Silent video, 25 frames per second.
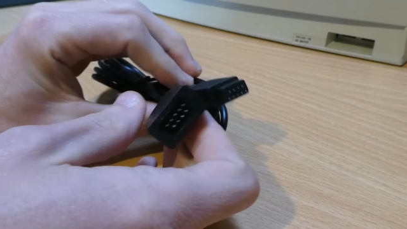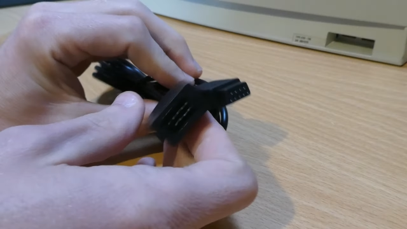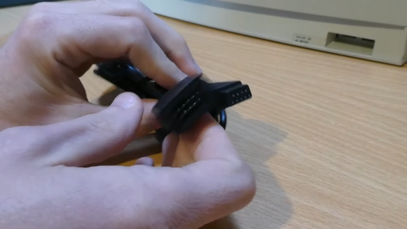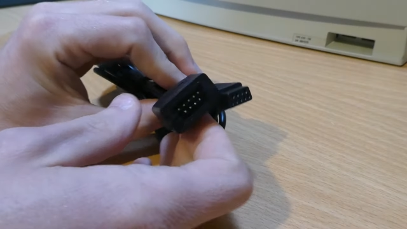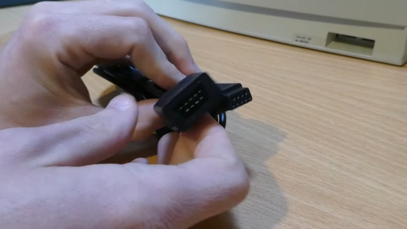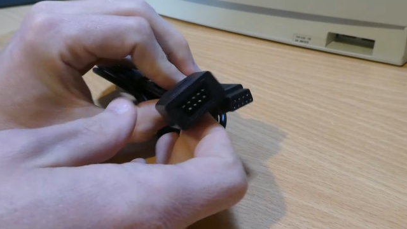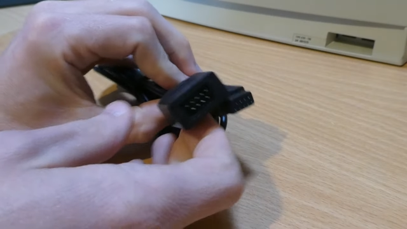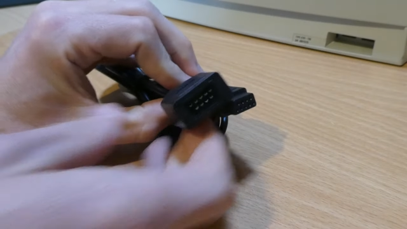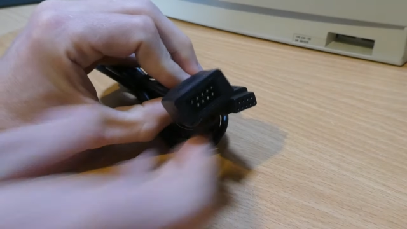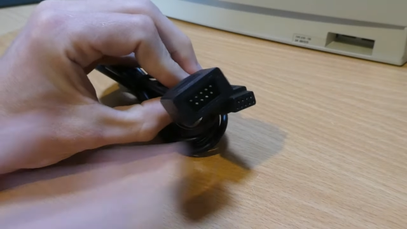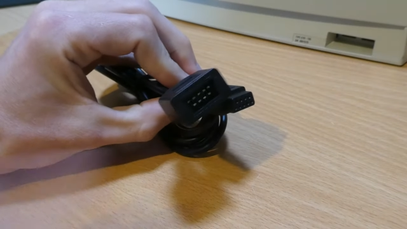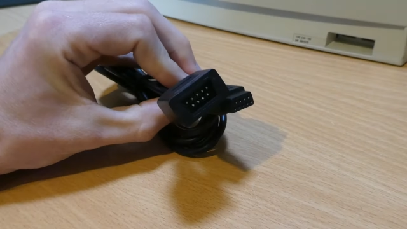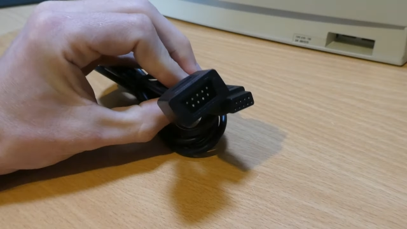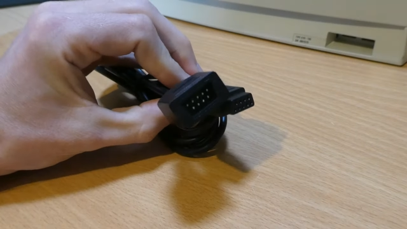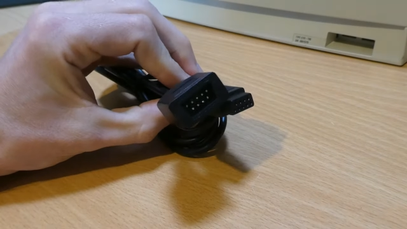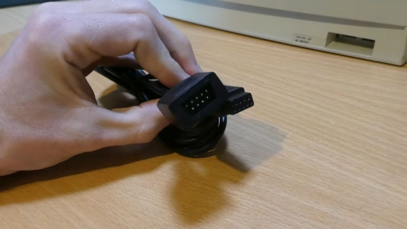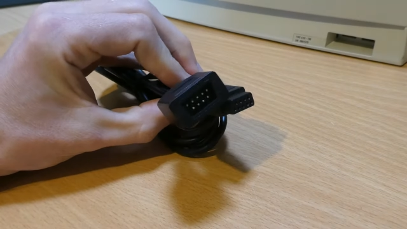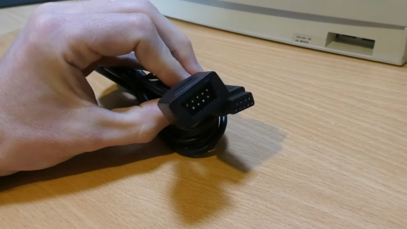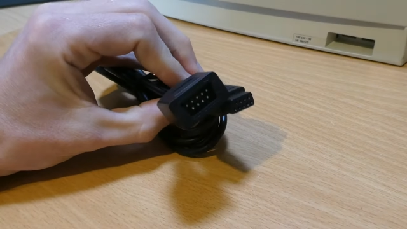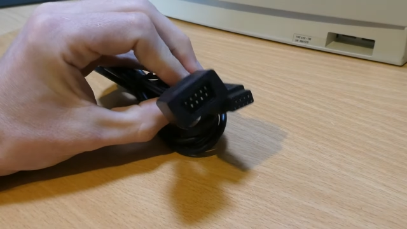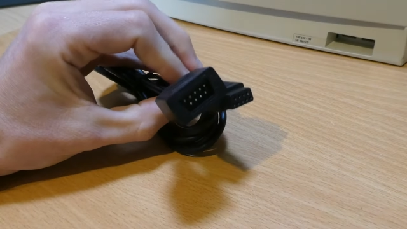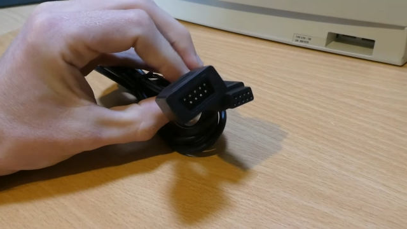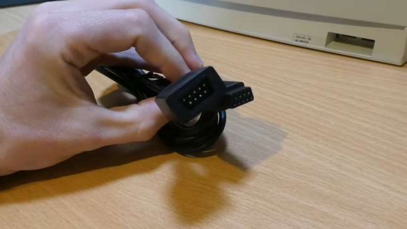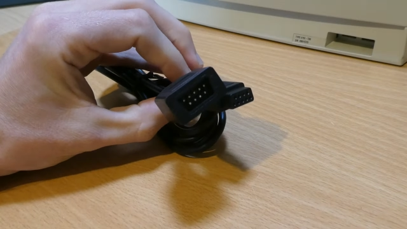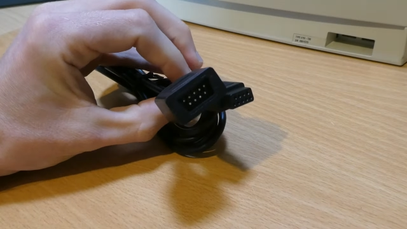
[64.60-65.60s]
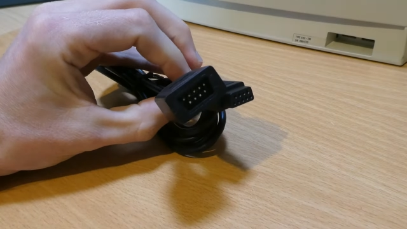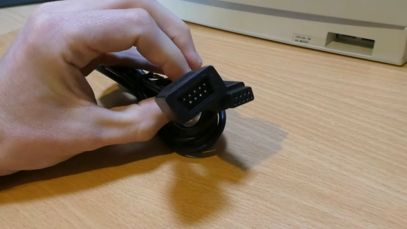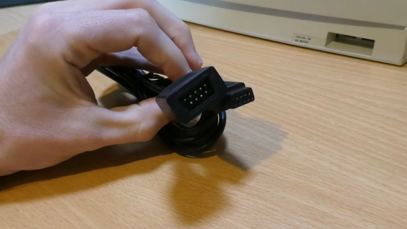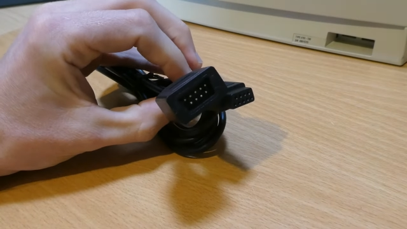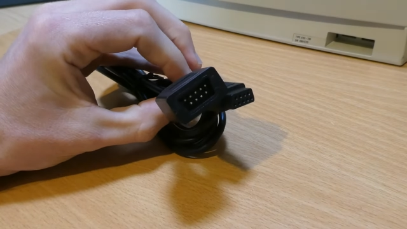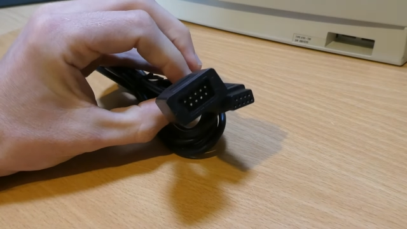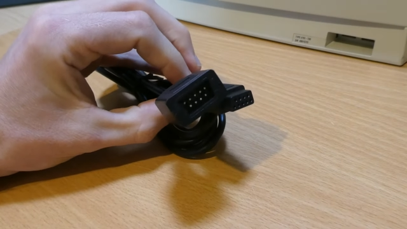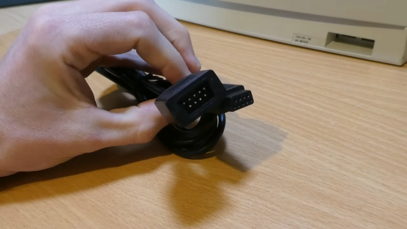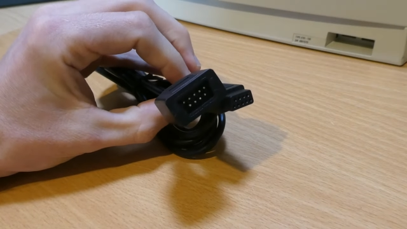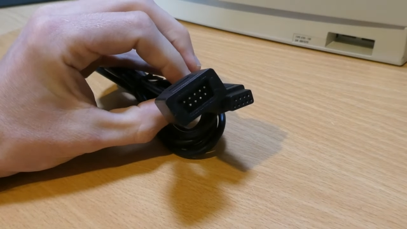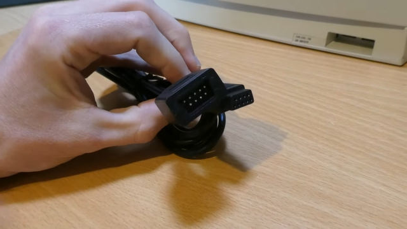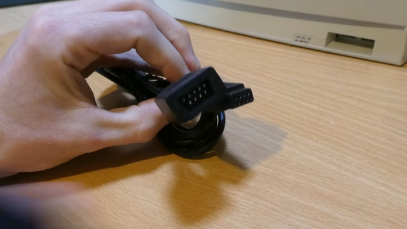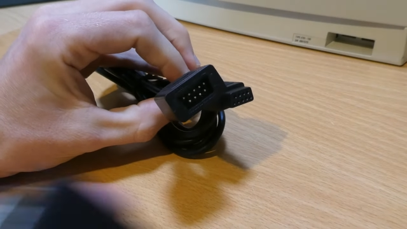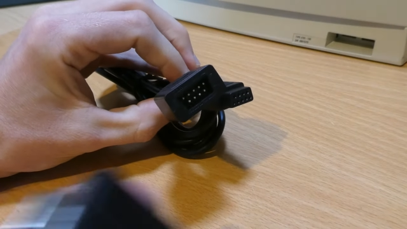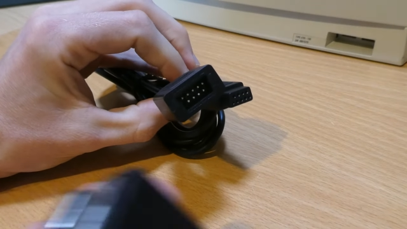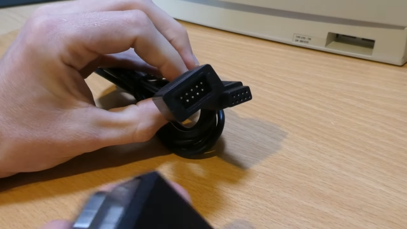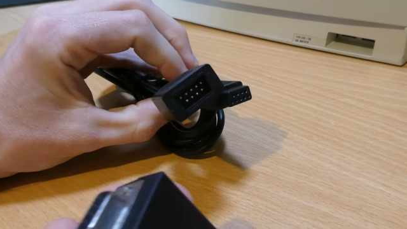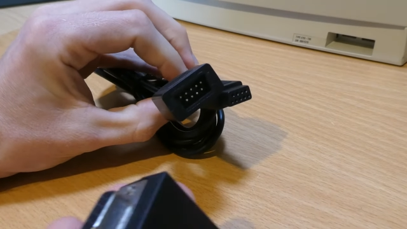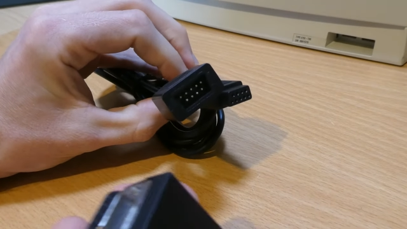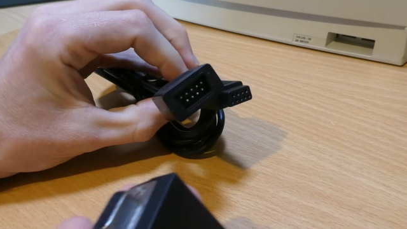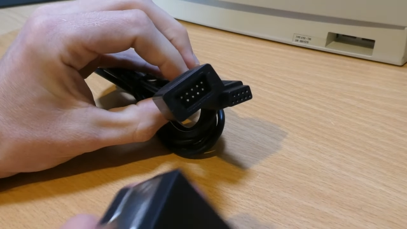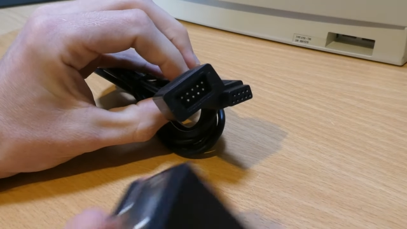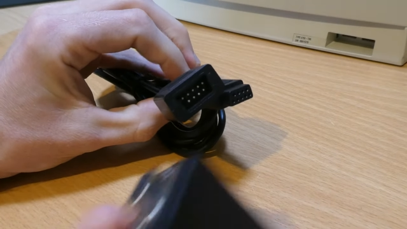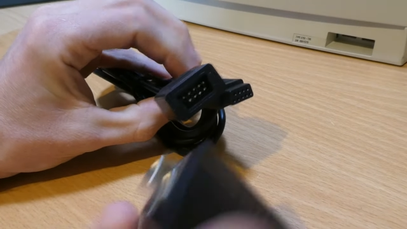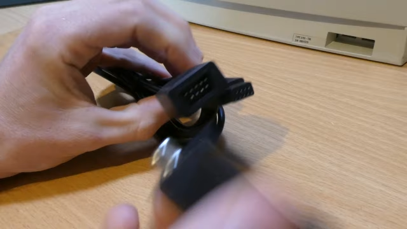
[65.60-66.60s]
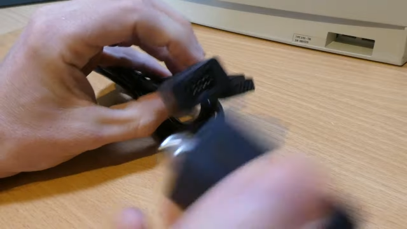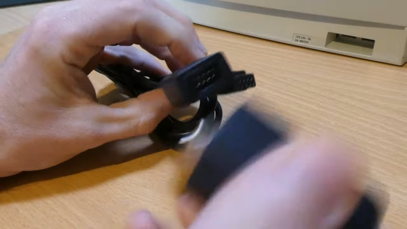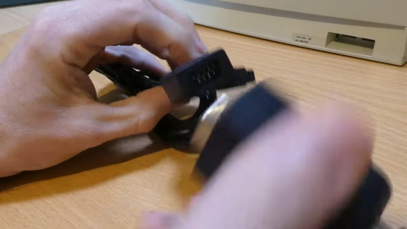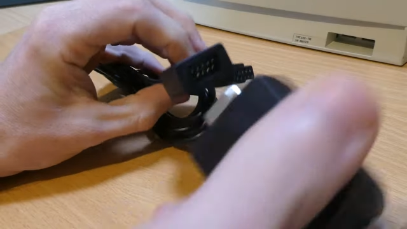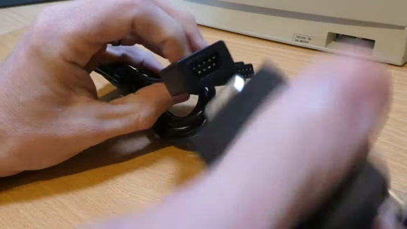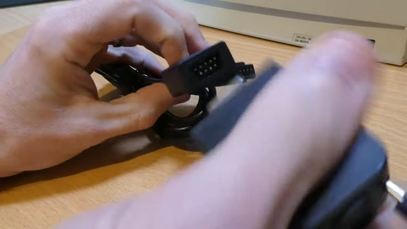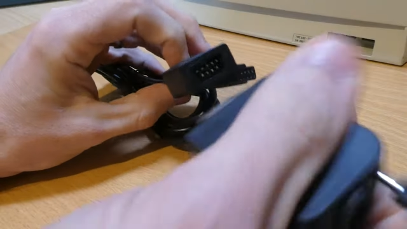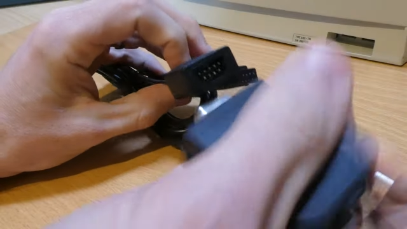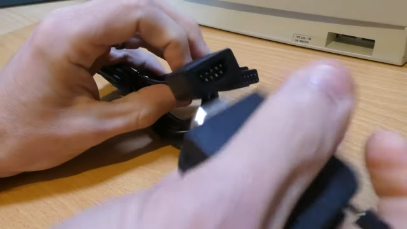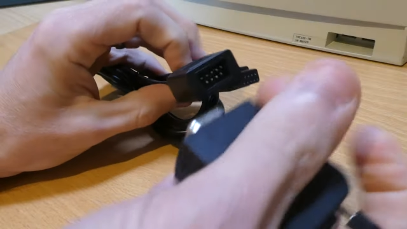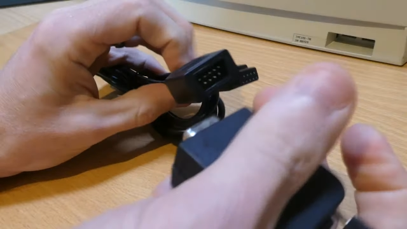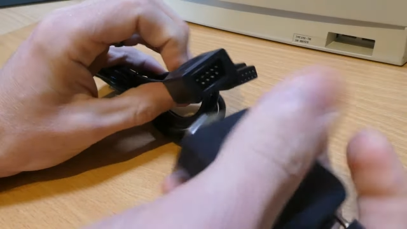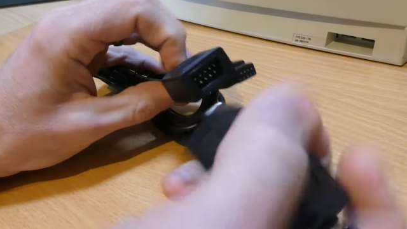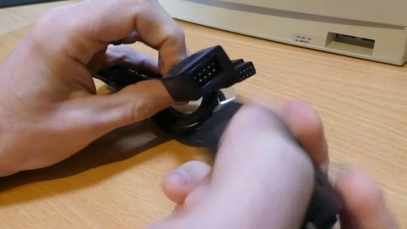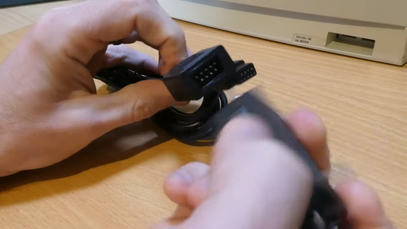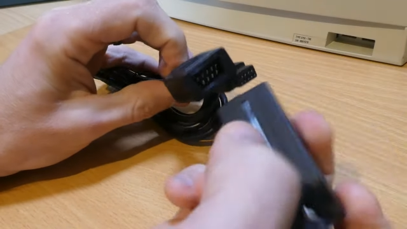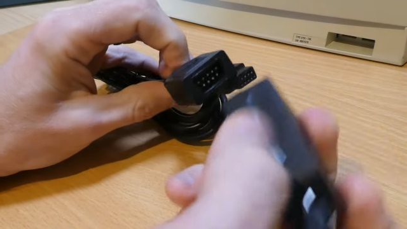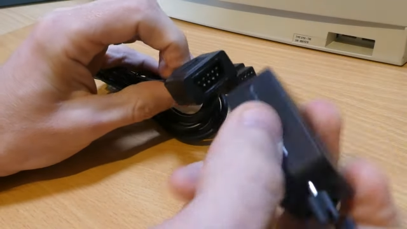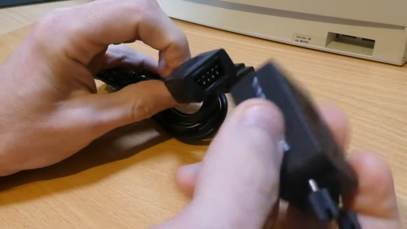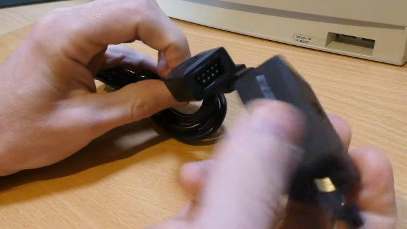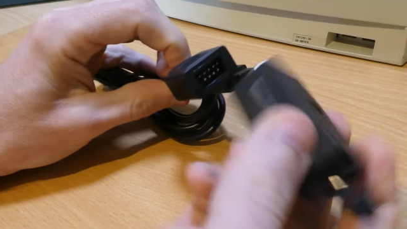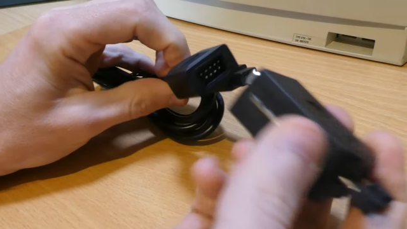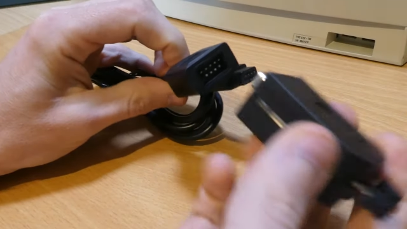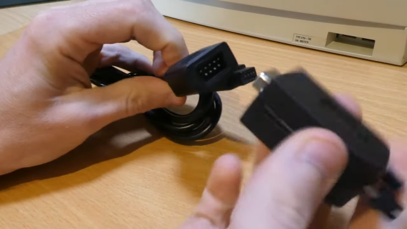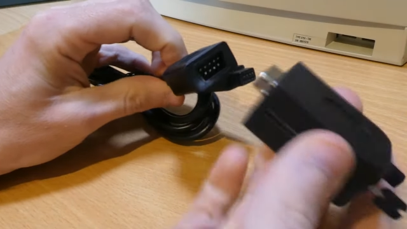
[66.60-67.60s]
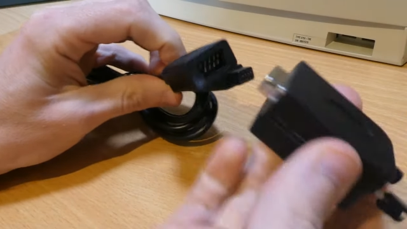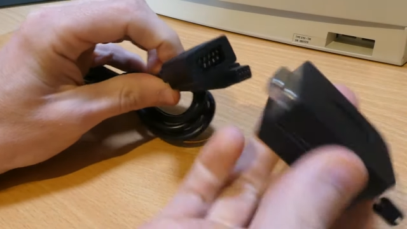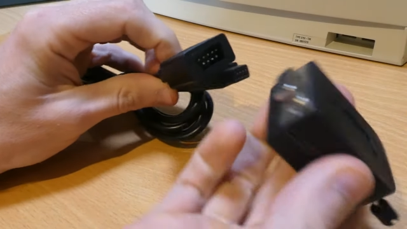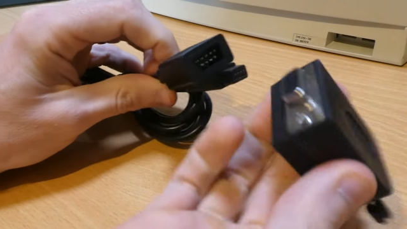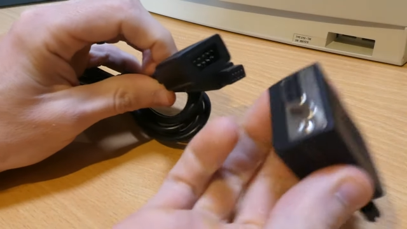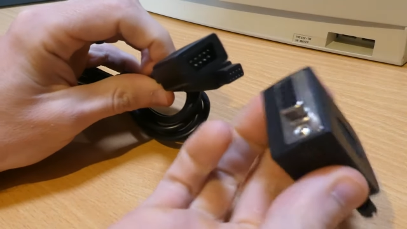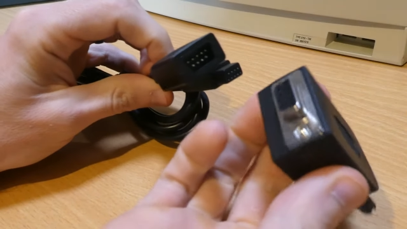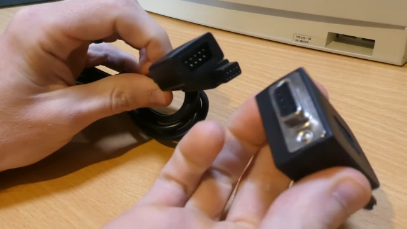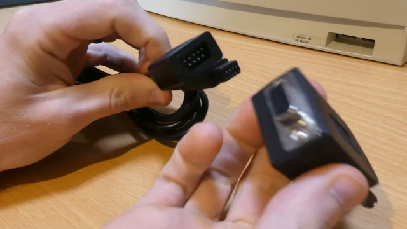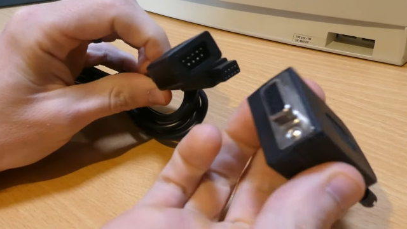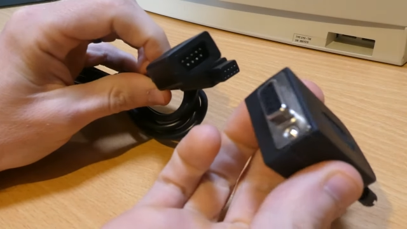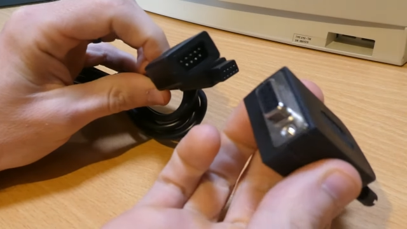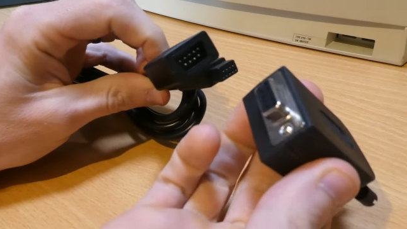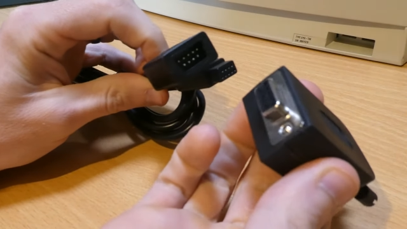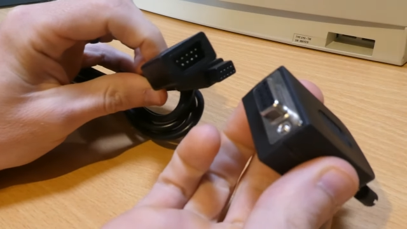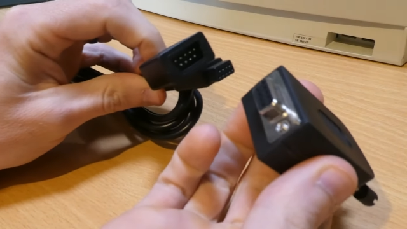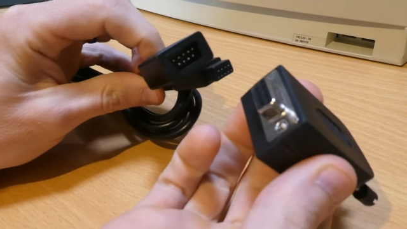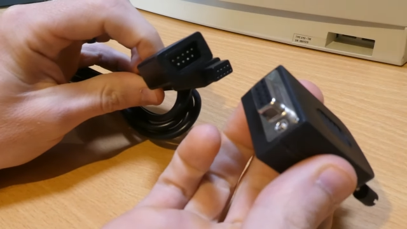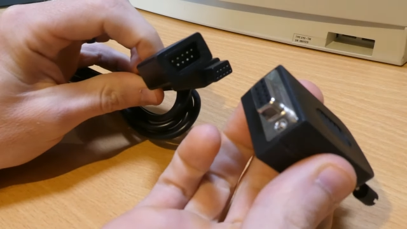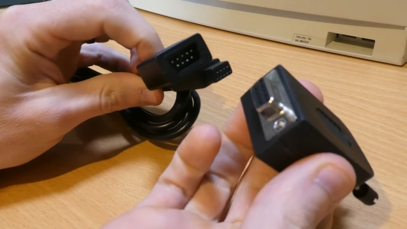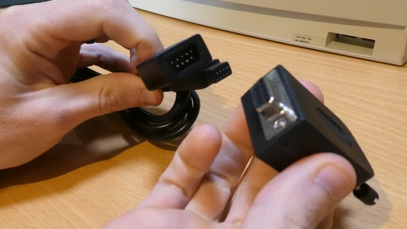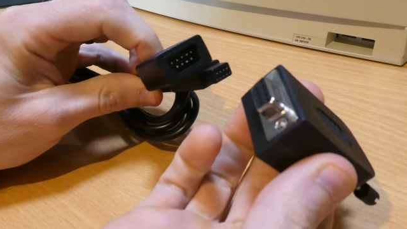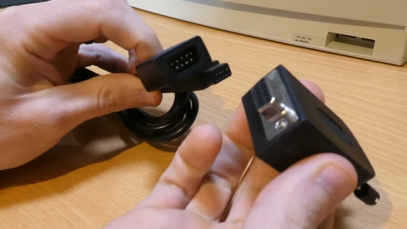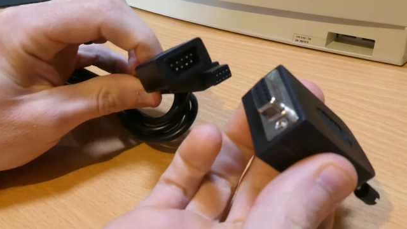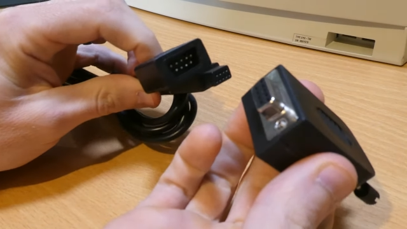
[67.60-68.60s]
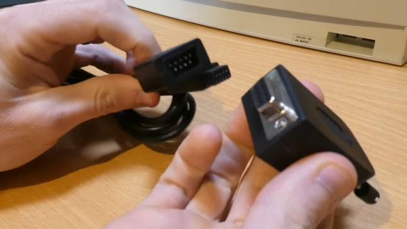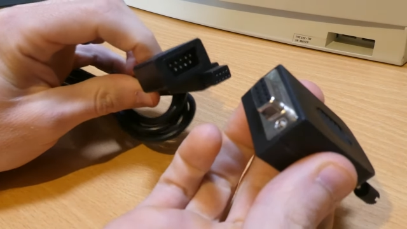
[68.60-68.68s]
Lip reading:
(no speaker visible)